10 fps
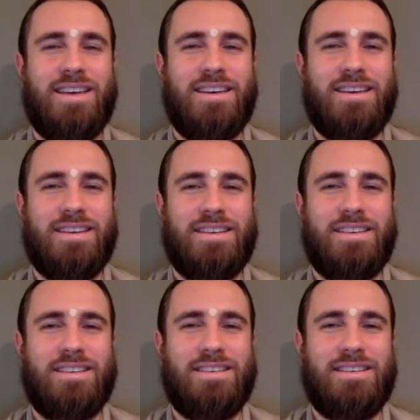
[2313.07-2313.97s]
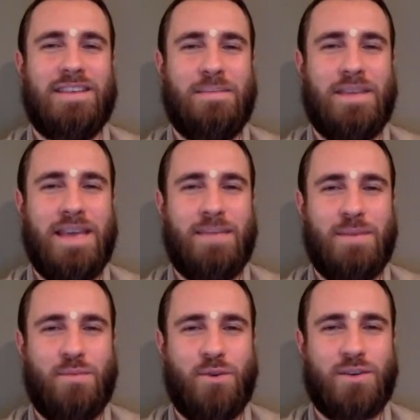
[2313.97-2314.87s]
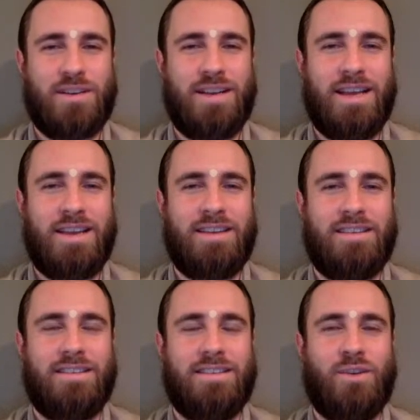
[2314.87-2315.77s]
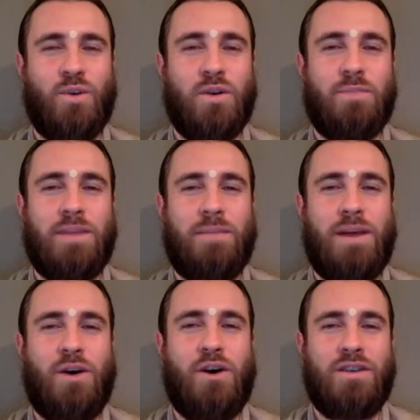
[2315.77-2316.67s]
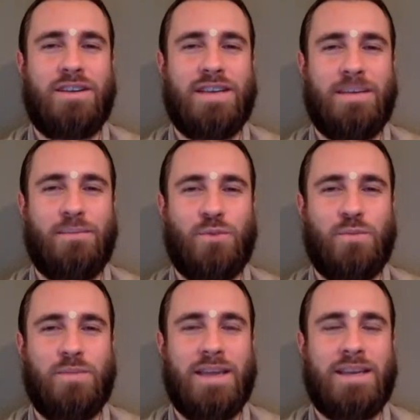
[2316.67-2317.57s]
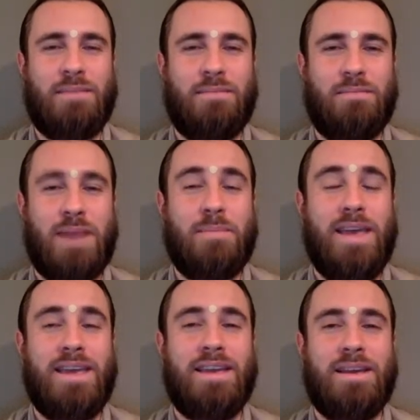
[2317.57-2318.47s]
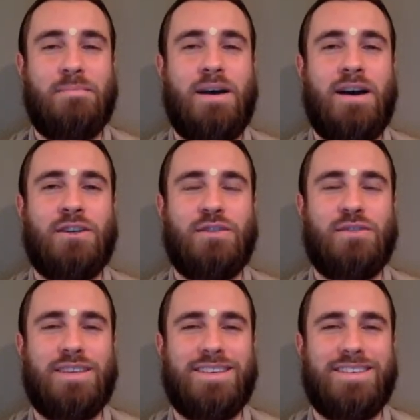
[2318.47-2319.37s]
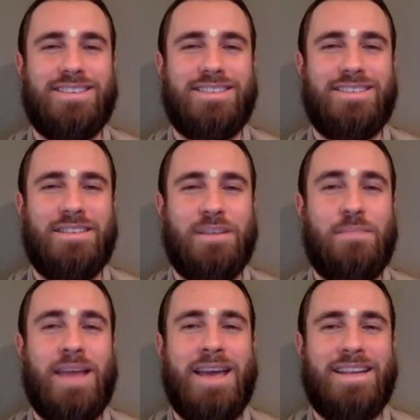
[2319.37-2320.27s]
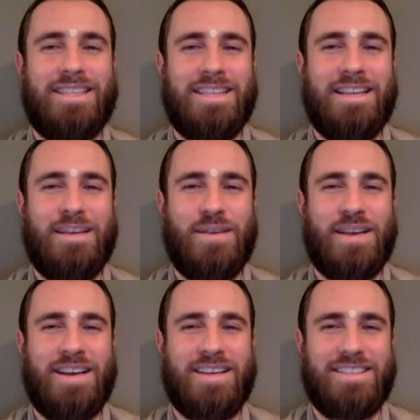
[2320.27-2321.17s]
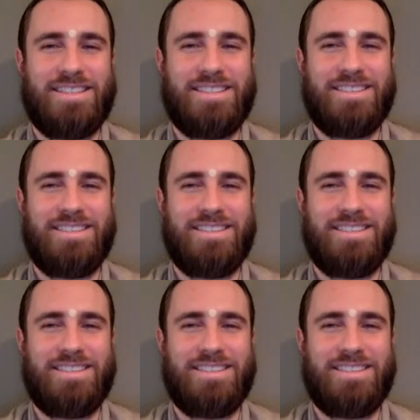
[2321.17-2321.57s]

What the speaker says: they became immortal and Lord Brahma honored them to make them, by making them part of the planets, the Navagrahas.